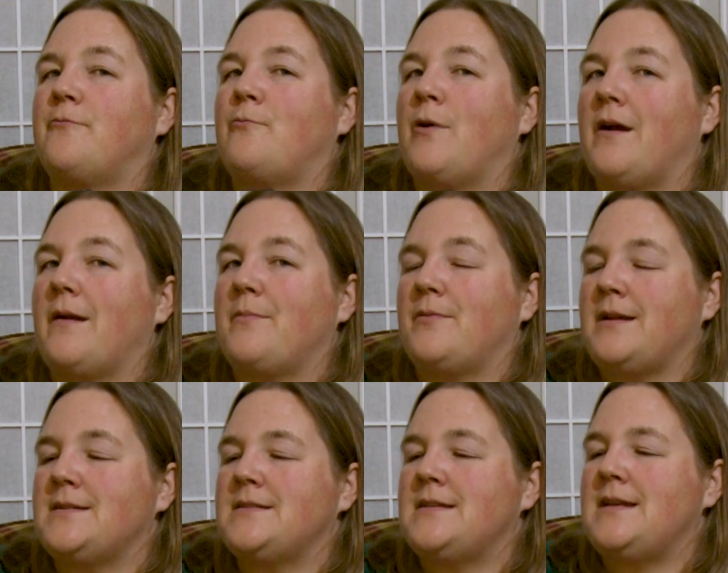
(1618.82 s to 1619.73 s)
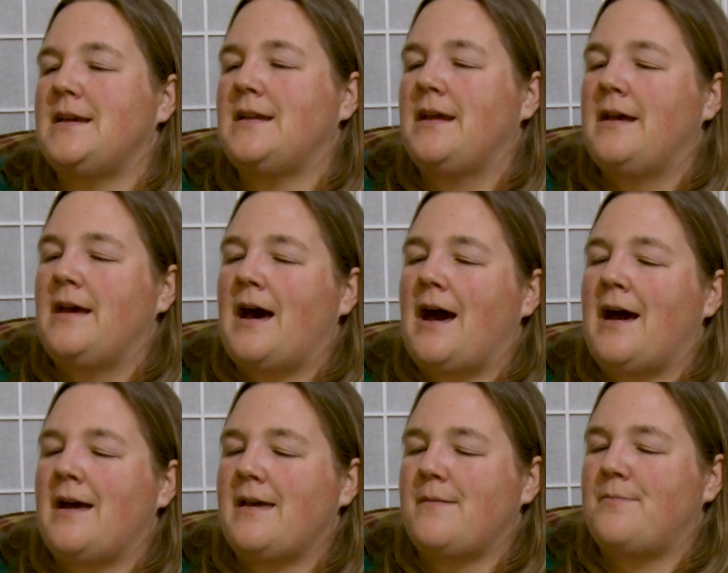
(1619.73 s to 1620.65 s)
where I planted it.
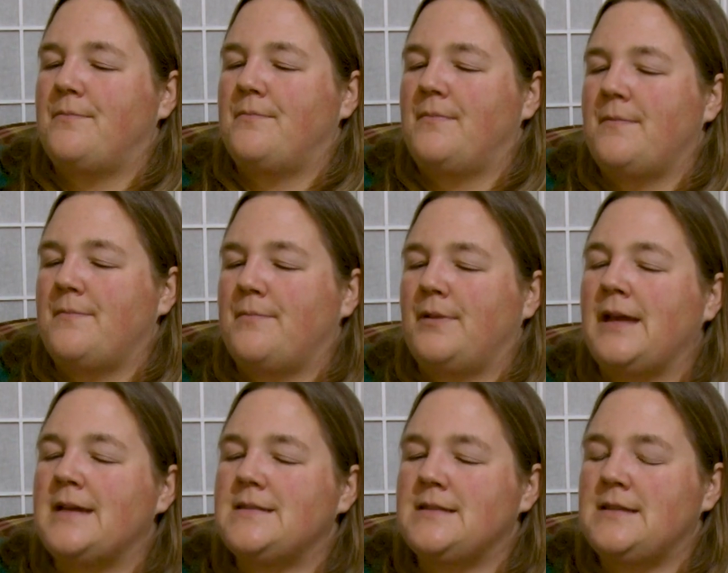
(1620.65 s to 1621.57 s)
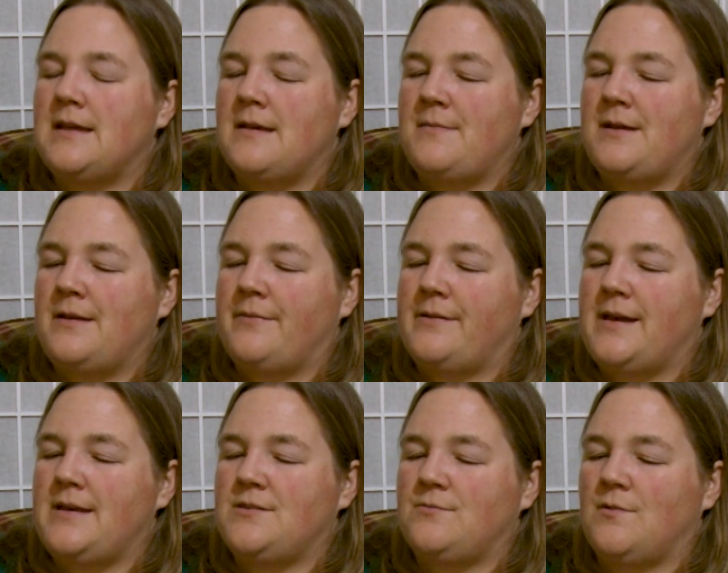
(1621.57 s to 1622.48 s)
I planted them in a place